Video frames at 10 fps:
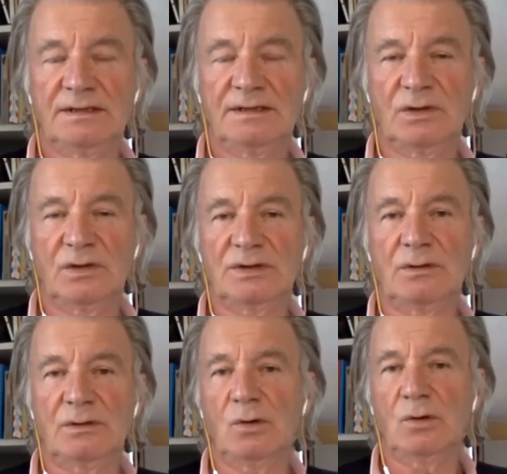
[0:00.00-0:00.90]
So
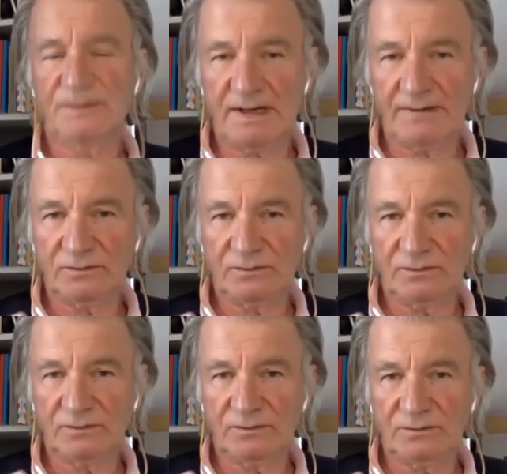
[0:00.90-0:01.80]
of course we have to
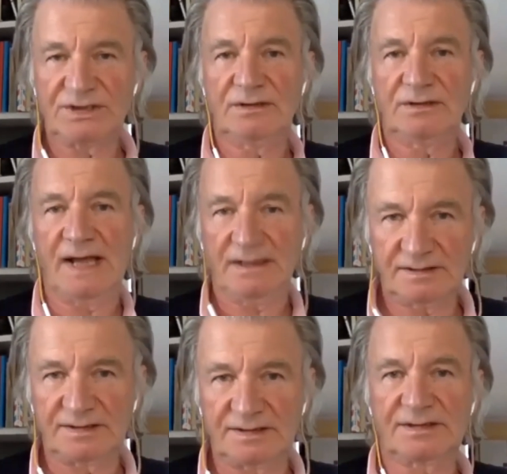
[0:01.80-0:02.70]
change that
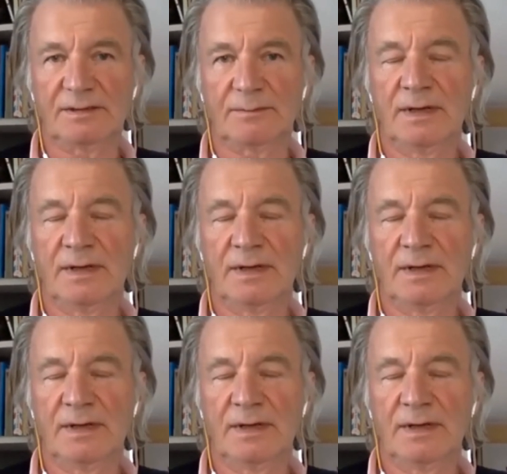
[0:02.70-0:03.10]
system,